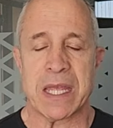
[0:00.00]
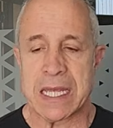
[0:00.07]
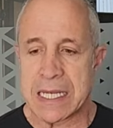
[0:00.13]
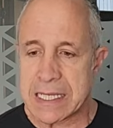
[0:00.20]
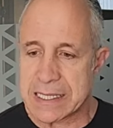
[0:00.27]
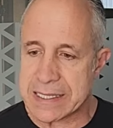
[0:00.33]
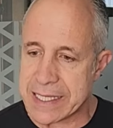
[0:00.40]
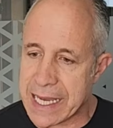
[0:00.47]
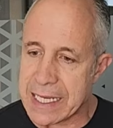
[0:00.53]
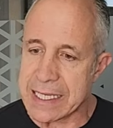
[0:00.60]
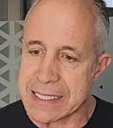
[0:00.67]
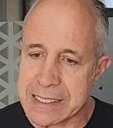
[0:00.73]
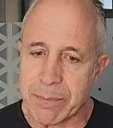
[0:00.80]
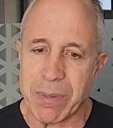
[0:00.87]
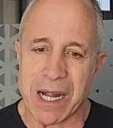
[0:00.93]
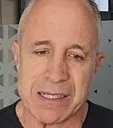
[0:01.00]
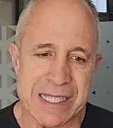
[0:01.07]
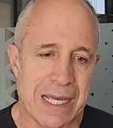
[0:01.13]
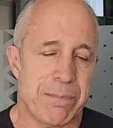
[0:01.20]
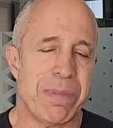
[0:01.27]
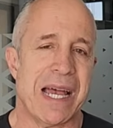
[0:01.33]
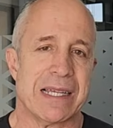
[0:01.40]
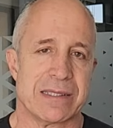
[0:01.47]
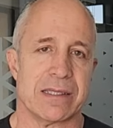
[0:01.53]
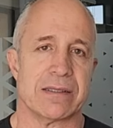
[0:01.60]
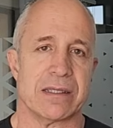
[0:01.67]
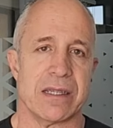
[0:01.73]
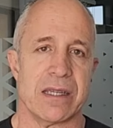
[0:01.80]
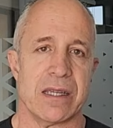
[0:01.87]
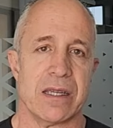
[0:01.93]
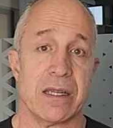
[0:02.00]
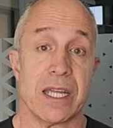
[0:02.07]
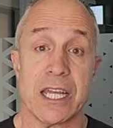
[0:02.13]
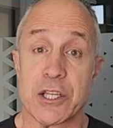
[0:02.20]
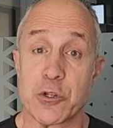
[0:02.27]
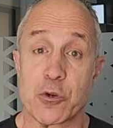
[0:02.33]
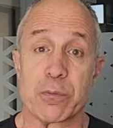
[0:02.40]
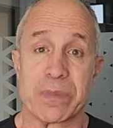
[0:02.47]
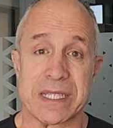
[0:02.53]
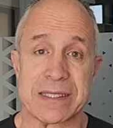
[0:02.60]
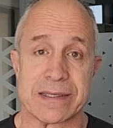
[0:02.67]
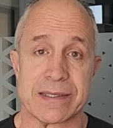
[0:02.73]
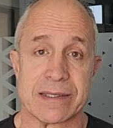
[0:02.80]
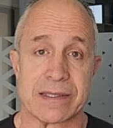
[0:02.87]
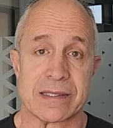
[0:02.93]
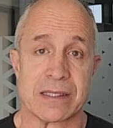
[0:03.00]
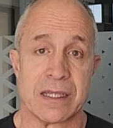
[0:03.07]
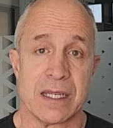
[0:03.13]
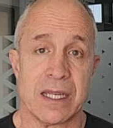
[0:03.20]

Scale is about capacity in your business,